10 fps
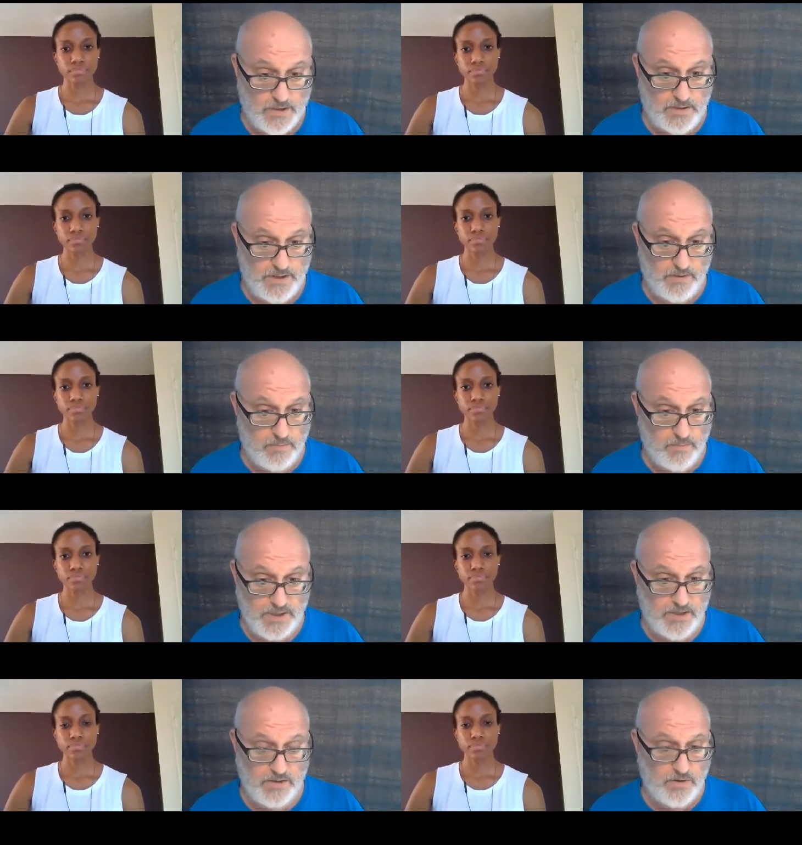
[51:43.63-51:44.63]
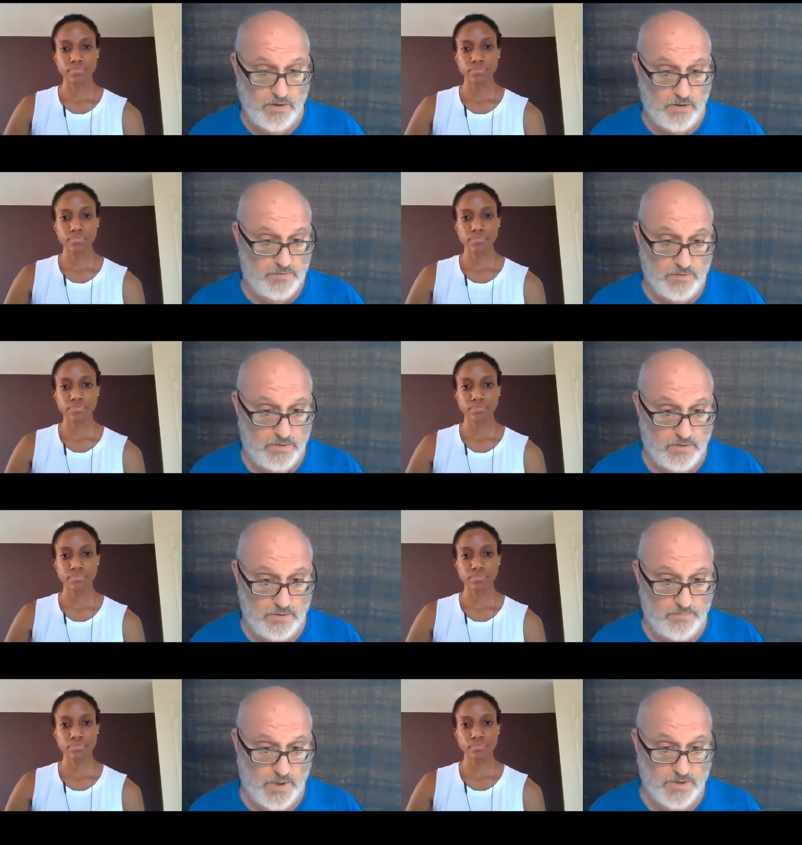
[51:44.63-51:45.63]
Speaker 1: either complete control over
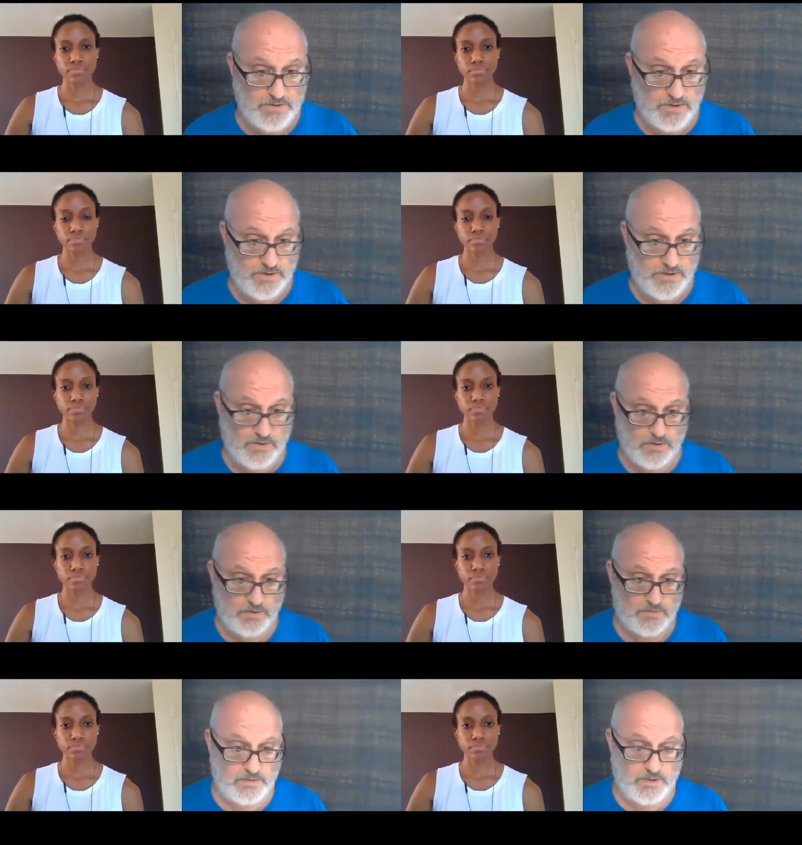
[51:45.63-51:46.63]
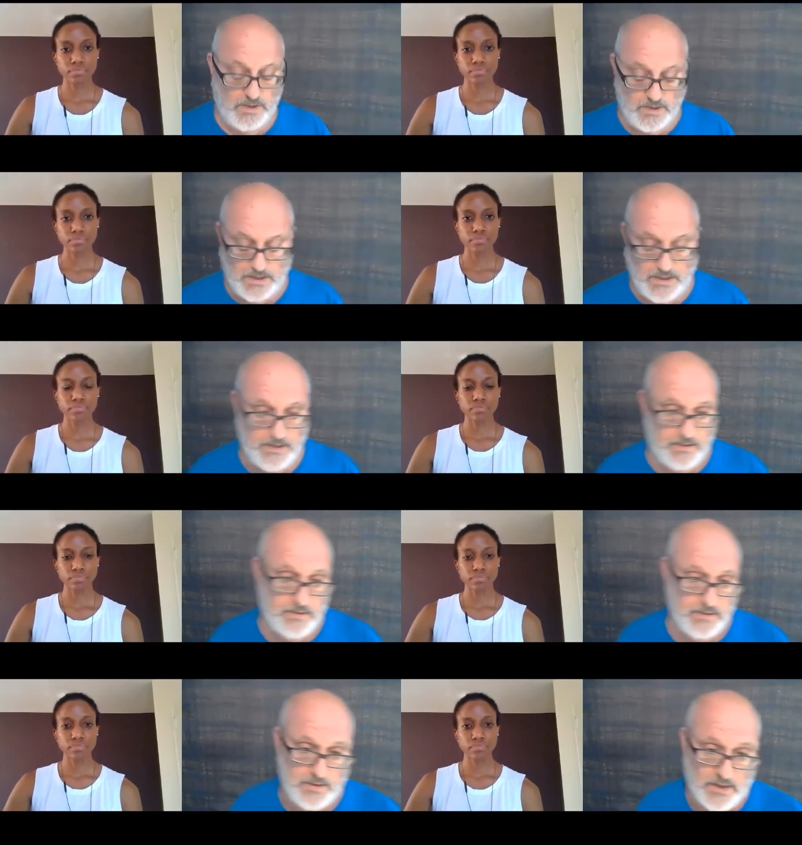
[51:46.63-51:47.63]
or partial control over,
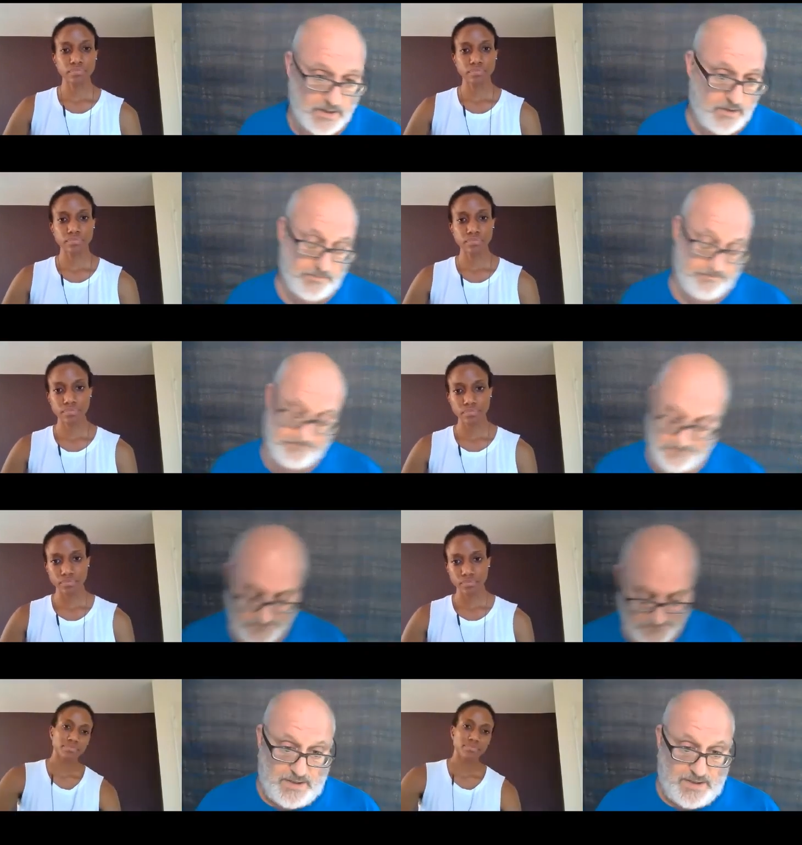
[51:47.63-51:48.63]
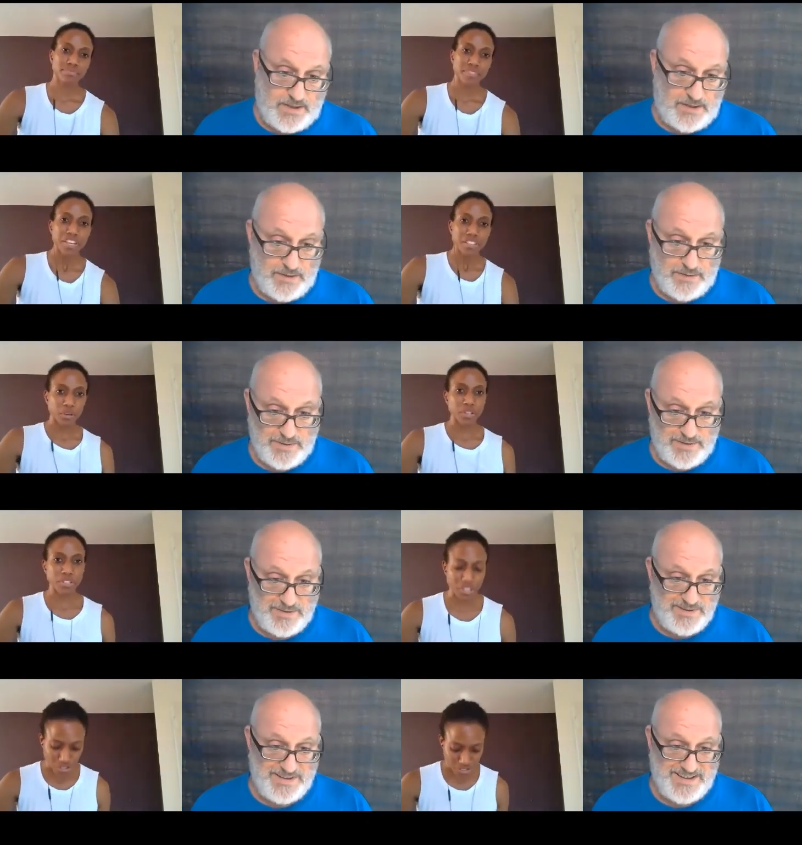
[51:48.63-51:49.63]
and I don't know. I don't know. So,
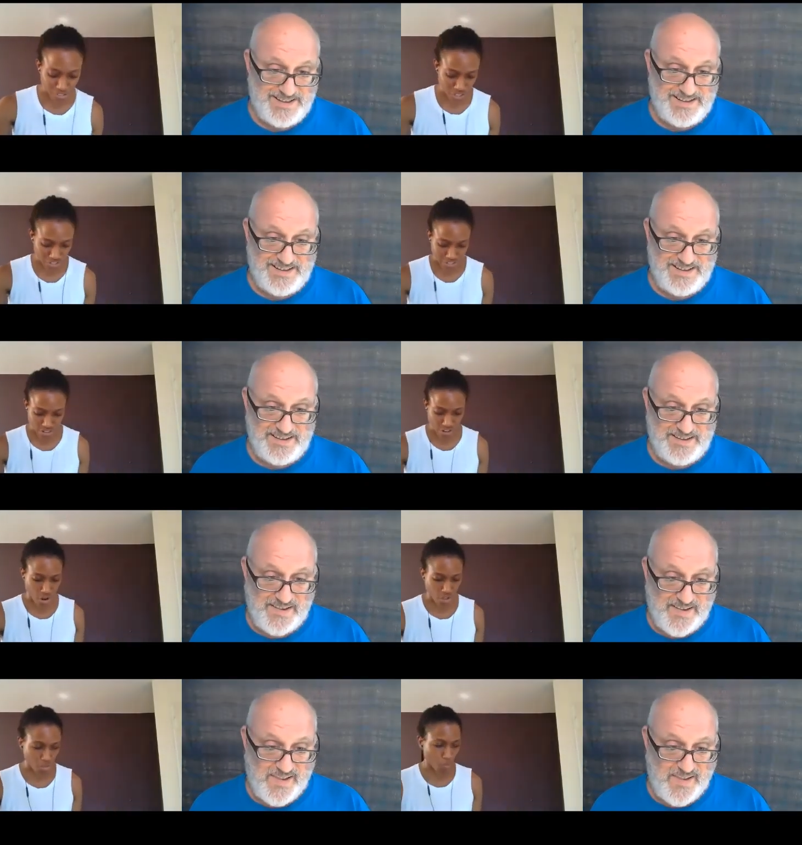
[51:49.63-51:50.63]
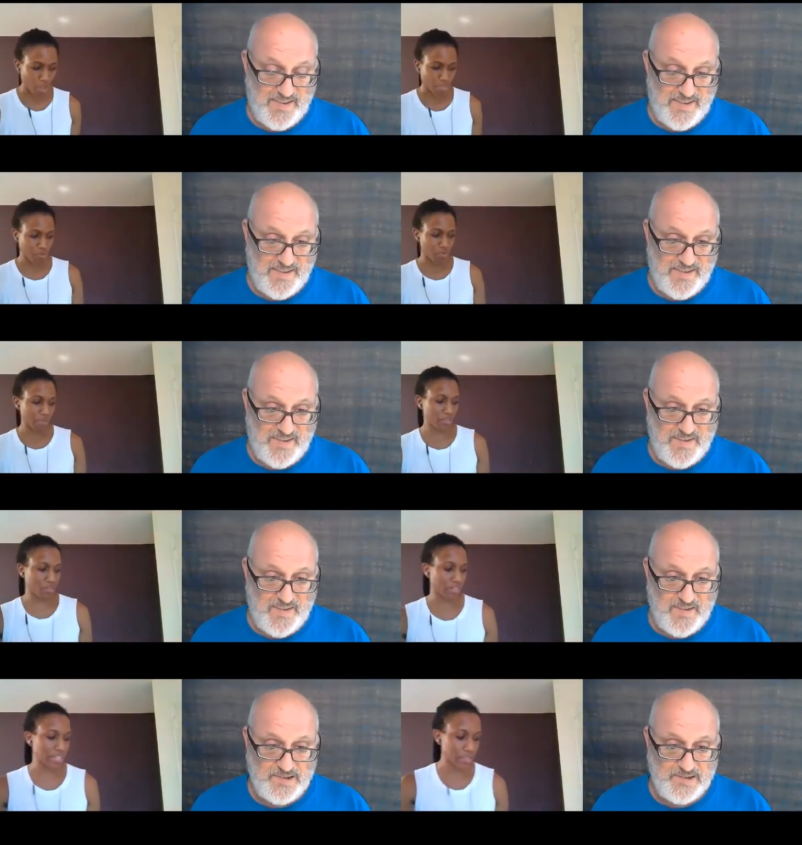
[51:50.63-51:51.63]
is,
Speaker 2: is your suggestion that all the wealthy
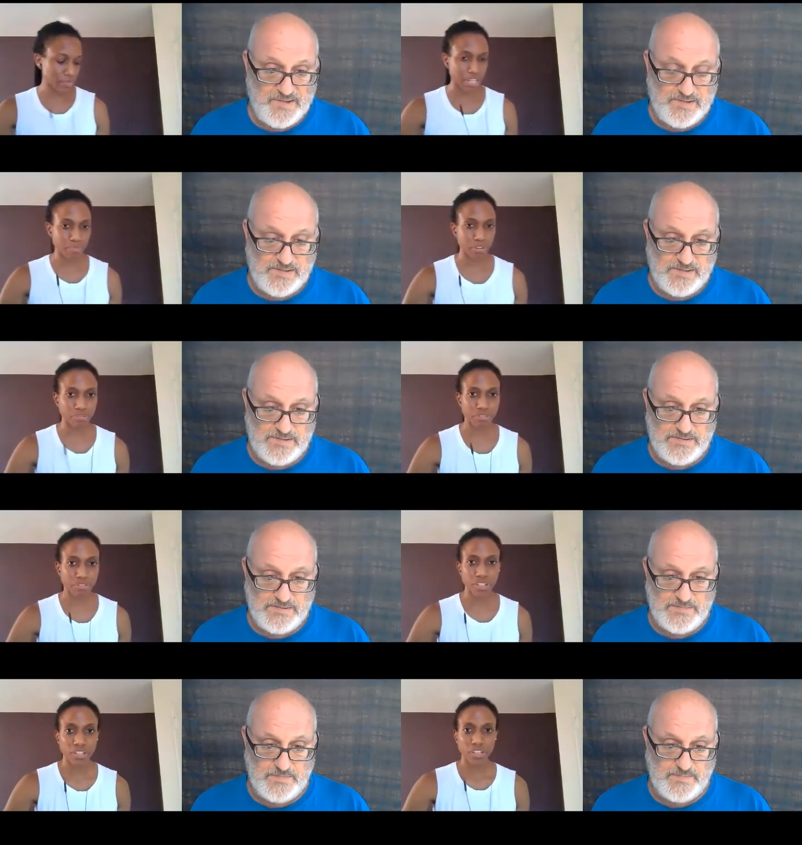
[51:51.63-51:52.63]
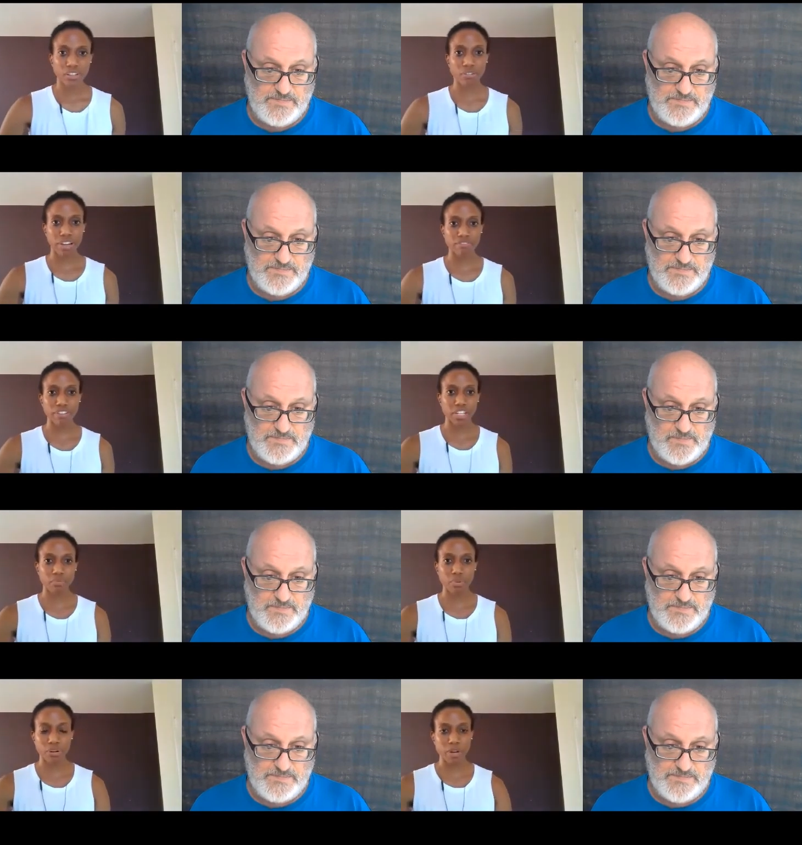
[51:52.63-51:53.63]
women create some type of grant
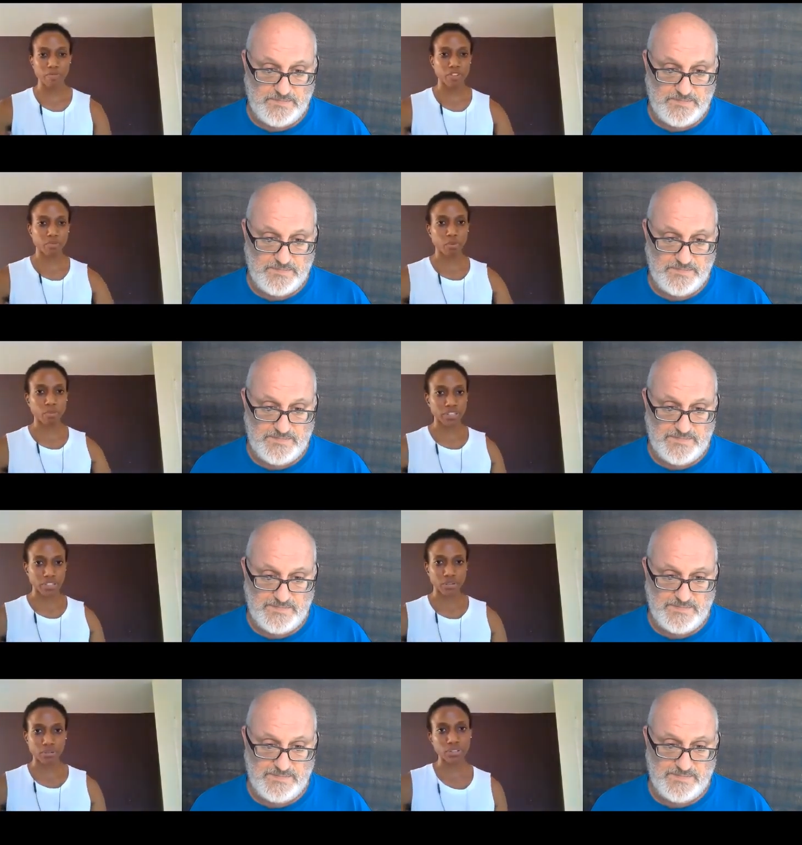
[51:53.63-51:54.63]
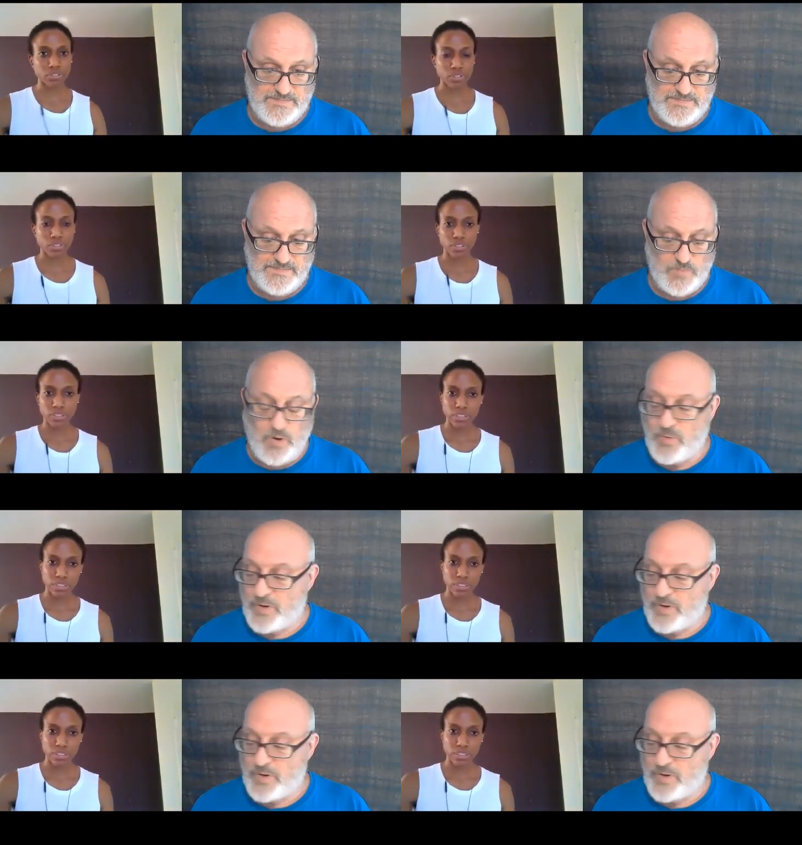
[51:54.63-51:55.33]
funding program for small business owners?
Speaker 1: Well,